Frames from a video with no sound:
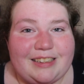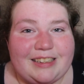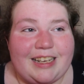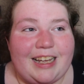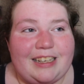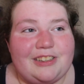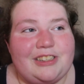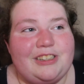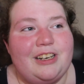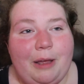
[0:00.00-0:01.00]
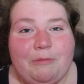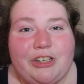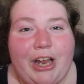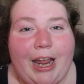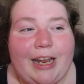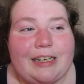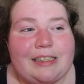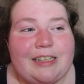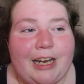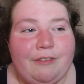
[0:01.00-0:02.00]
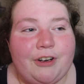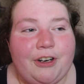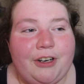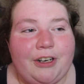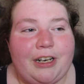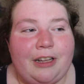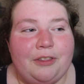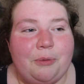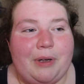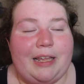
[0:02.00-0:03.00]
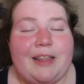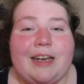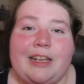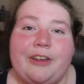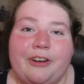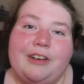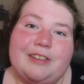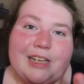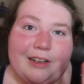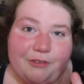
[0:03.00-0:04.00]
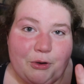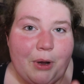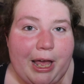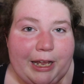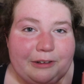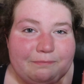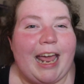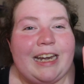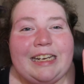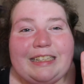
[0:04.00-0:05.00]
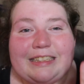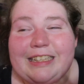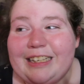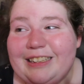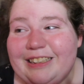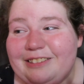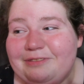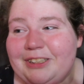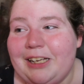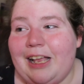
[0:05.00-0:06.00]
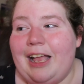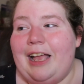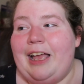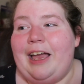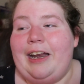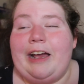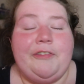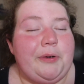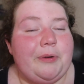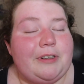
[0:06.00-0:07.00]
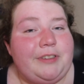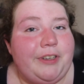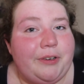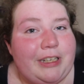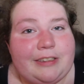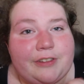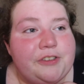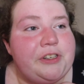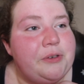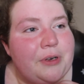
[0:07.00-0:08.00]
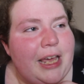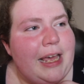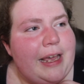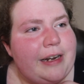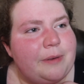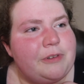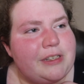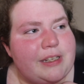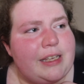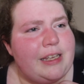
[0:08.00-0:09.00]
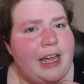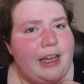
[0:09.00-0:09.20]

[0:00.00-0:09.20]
to catch MJ and save her in the way that he couldn't save Gwen, and he did. And afterwards, you know, he says, are you okay? And MJ's like,